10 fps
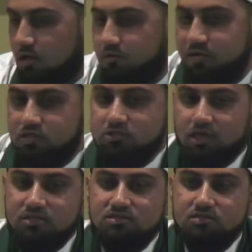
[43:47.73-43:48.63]
Right, such
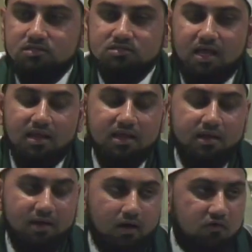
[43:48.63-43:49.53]
as standing
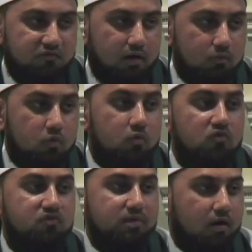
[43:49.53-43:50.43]
in Arafah,
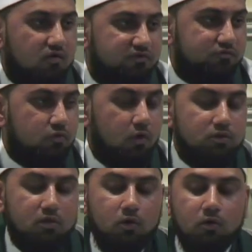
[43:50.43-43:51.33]
al-wuqufu bi Arafah. If you
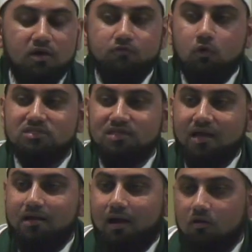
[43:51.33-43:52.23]
don't go, if you don't
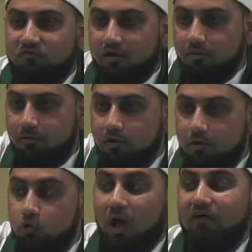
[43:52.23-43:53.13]
stand in Arafah,
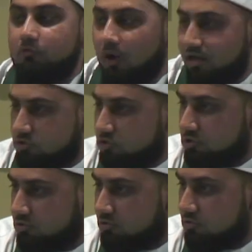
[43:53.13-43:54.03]
you have no Hajj.
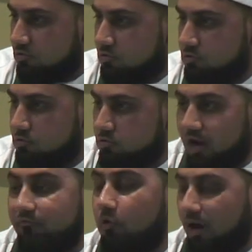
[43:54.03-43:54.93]
You
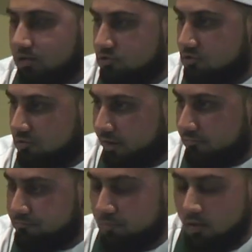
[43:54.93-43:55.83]
have no Hajj, right?
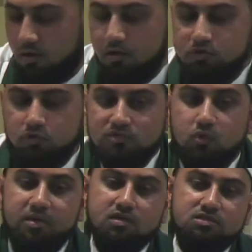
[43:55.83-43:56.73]
So this will
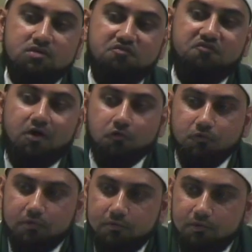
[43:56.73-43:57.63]
be considered fard.
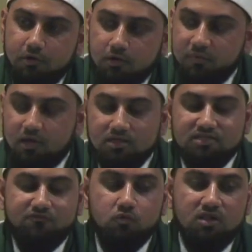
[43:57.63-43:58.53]
Because
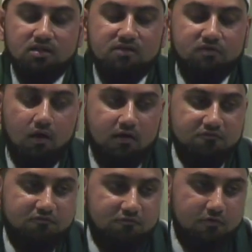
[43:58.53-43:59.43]
if you leave it
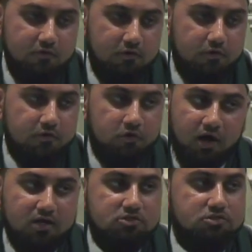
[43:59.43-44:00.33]
off, your
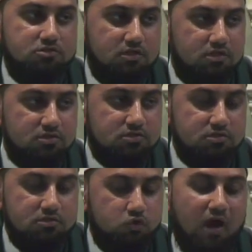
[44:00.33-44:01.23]
Hajj is,
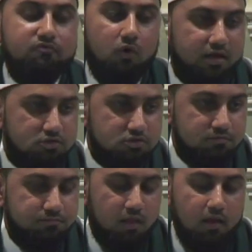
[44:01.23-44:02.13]
you have no Hajj.
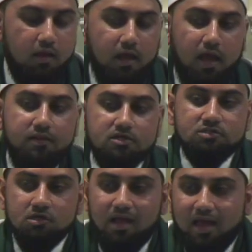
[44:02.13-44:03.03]
And there
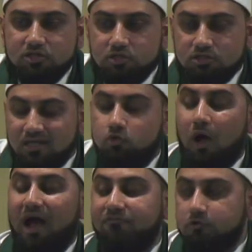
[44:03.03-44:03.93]
certain actions that you
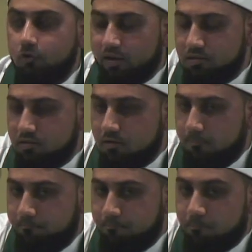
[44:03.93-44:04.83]
have to do it,
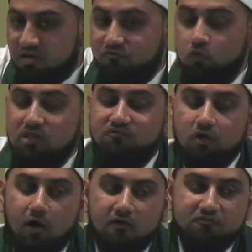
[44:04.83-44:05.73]
but if you leave
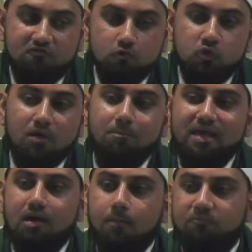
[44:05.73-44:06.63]
it off, you can
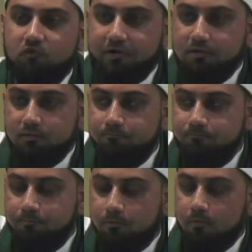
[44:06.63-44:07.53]
make up for it
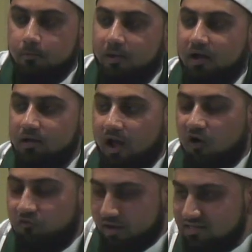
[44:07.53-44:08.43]
by
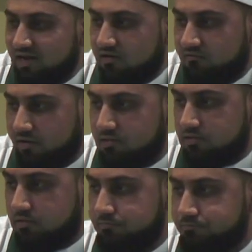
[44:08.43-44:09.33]
offering a
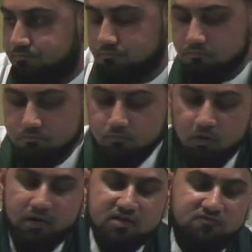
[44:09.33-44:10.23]
sacrifice.
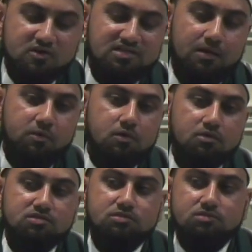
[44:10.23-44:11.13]
Right? For example,
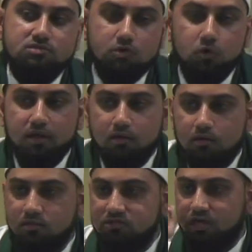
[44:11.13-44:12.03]
stoning,
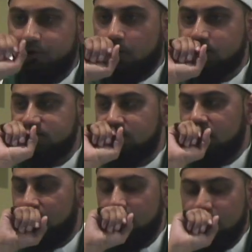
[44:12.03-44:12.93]
the jamarat
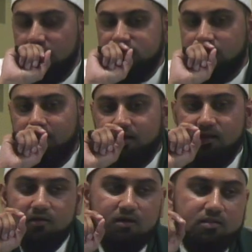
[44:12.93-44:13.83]

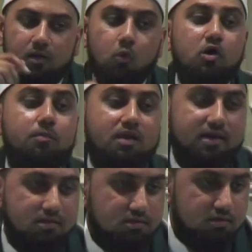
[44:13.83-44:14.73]
somebody, they woke up
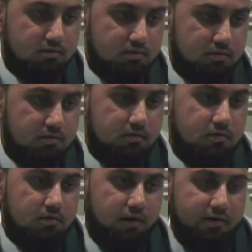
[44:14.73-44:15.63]
late,
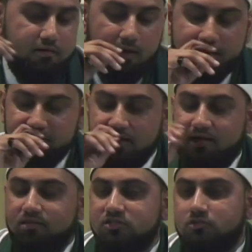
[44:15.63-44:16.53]
all right, and they didn't
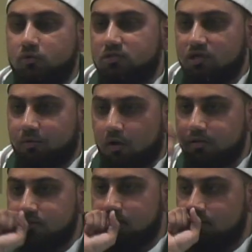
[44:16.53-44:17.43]
get to stone the
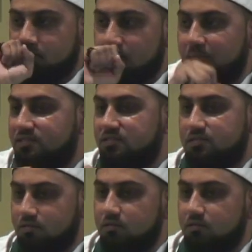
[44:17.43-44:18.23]
Jamarat. They missed.